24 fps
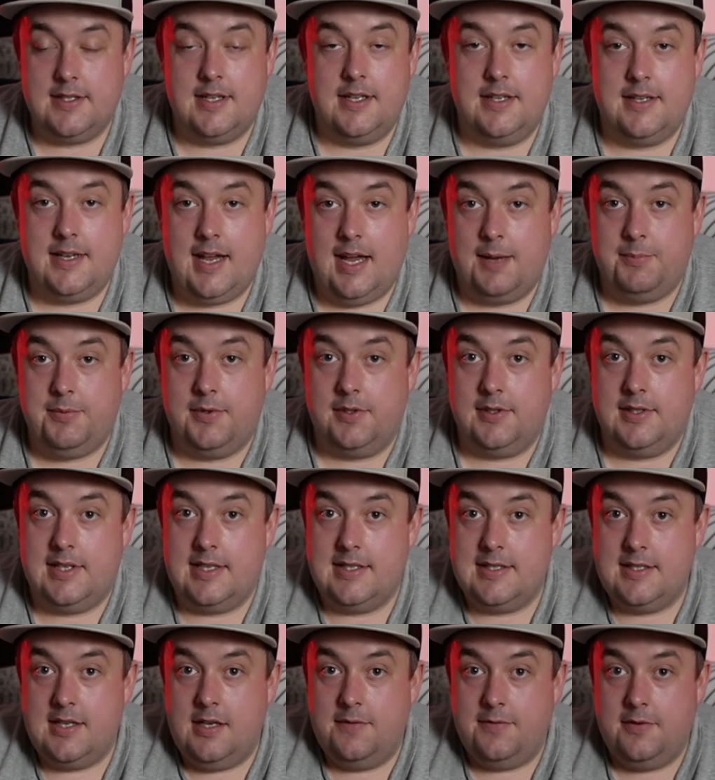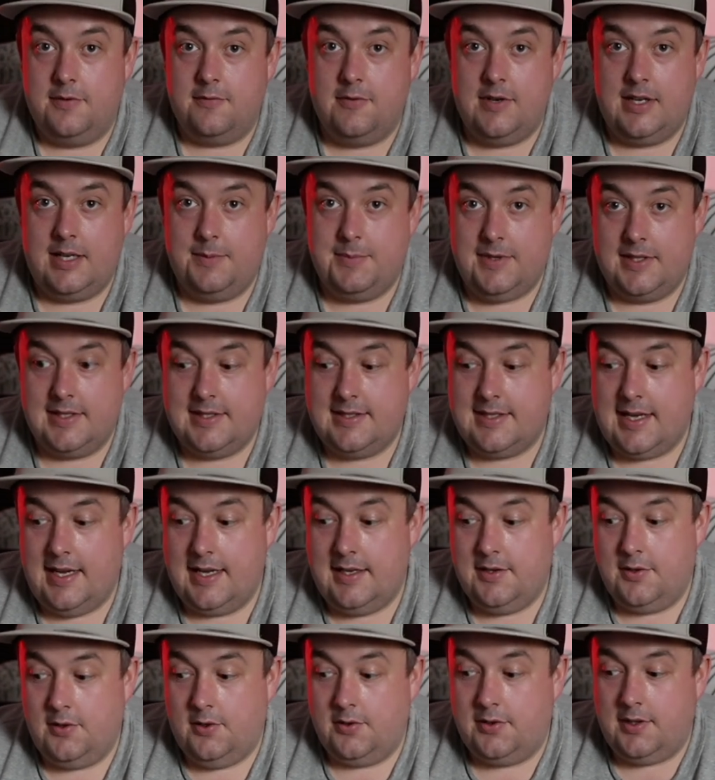that have happened. There's nothing really been
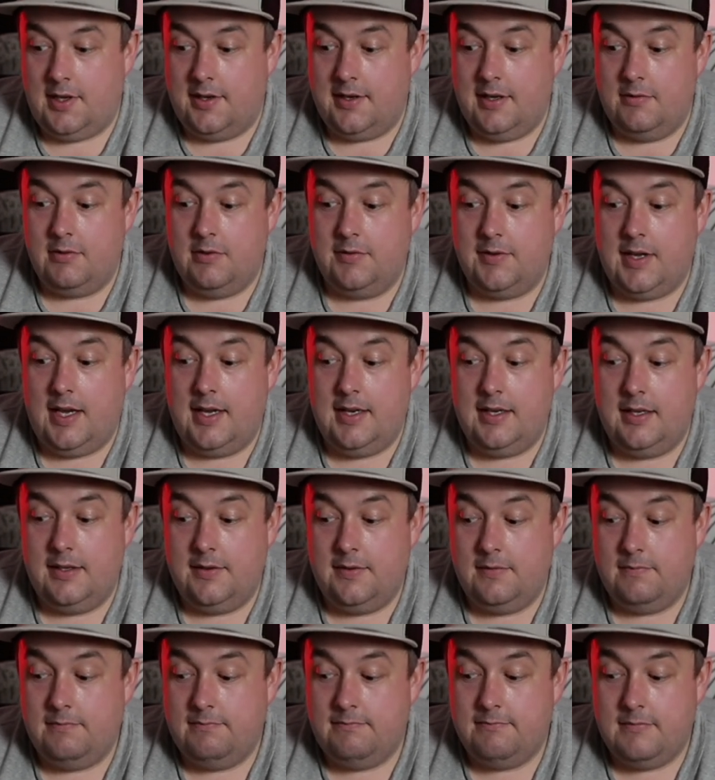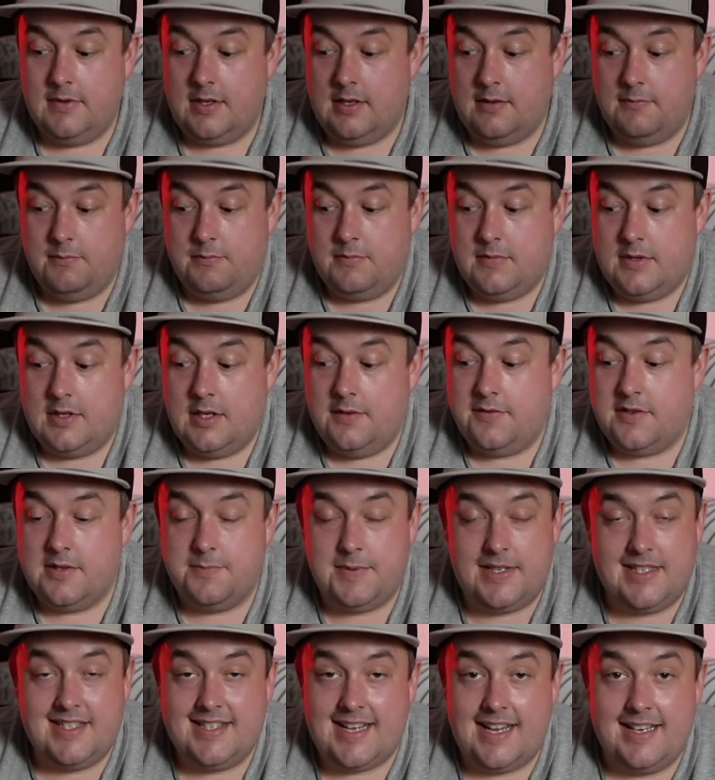said or done any, nothing's
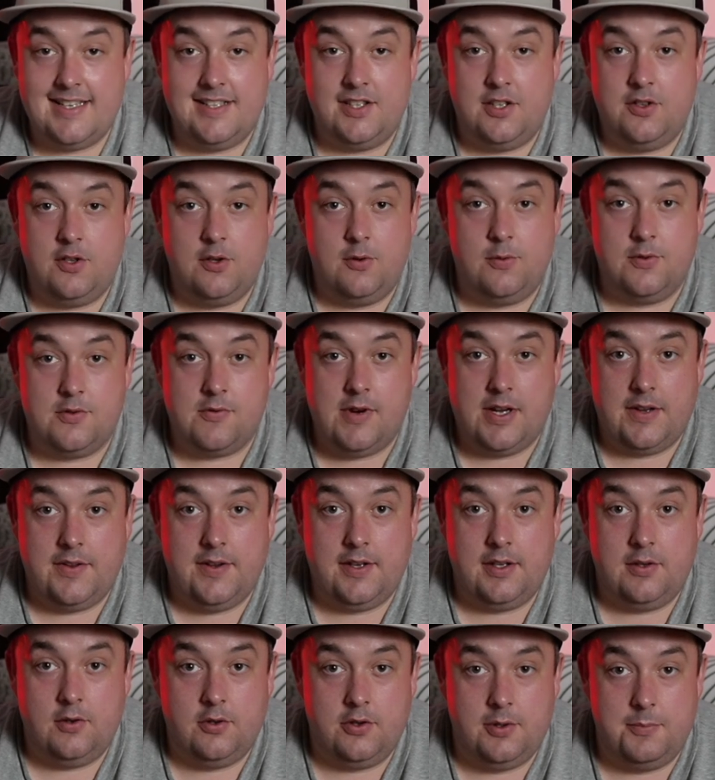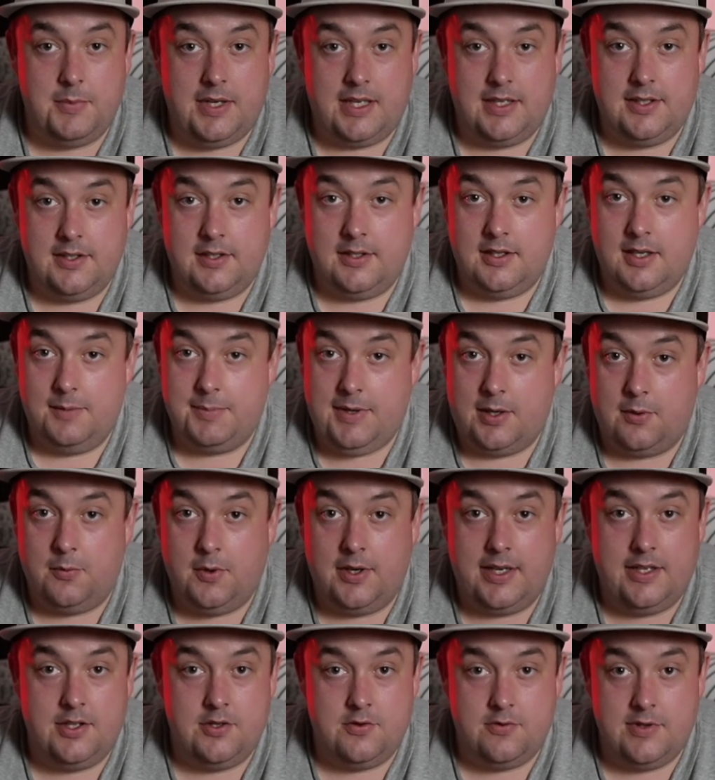been said in the news or anything or the media about
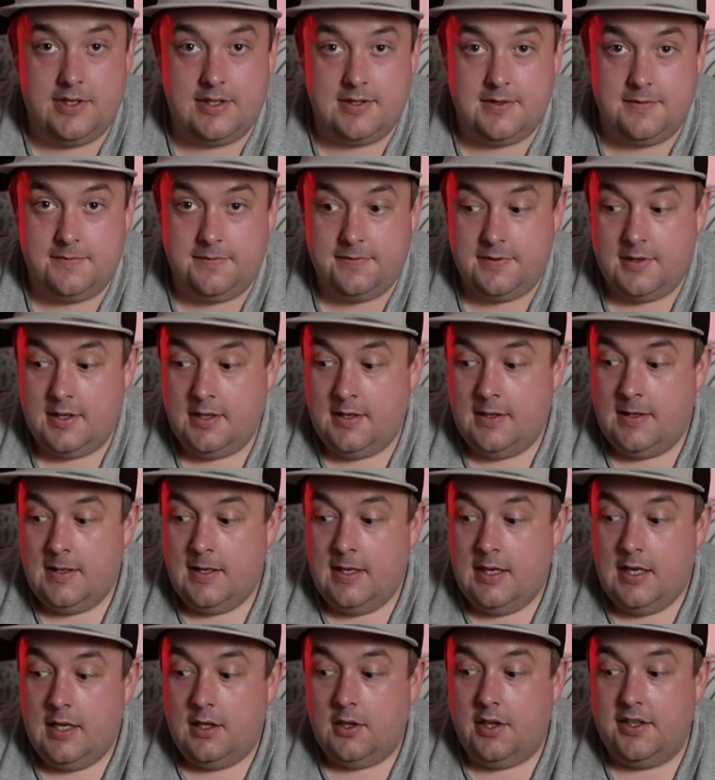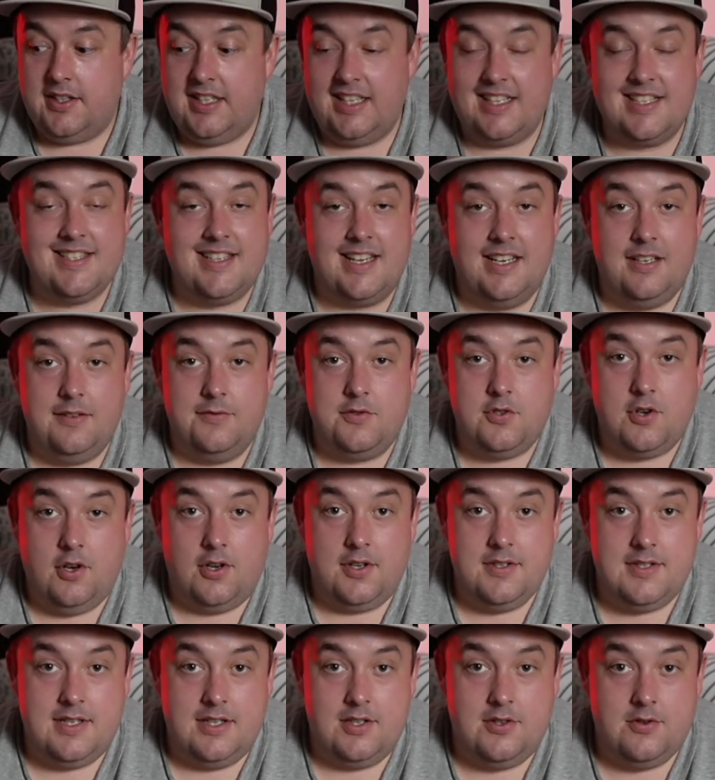what injuries have, like the extent of
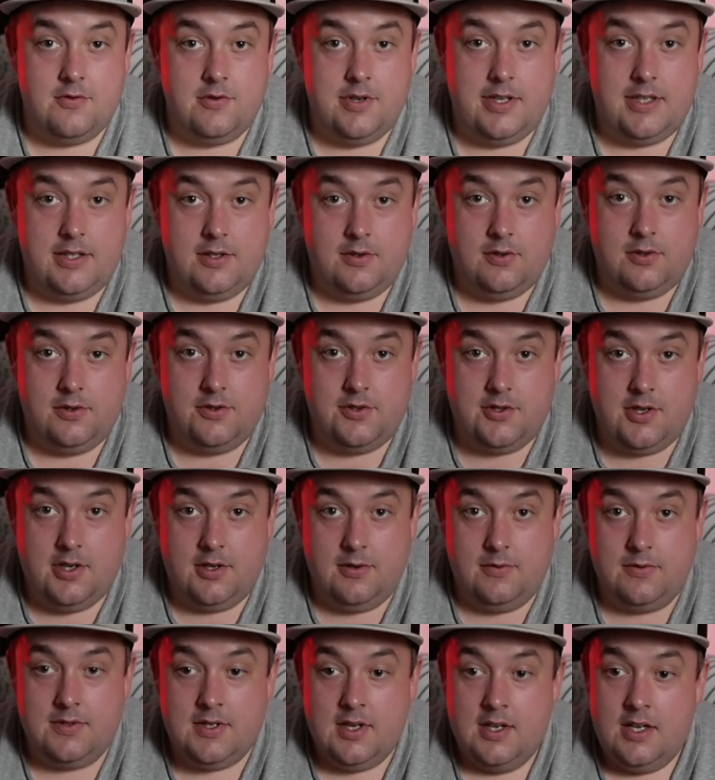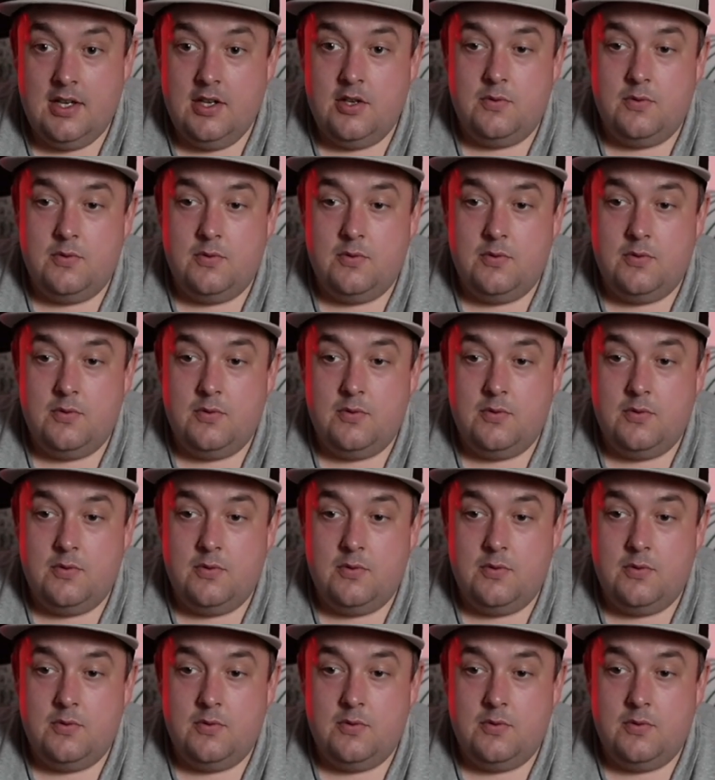Jota's injury or Jones.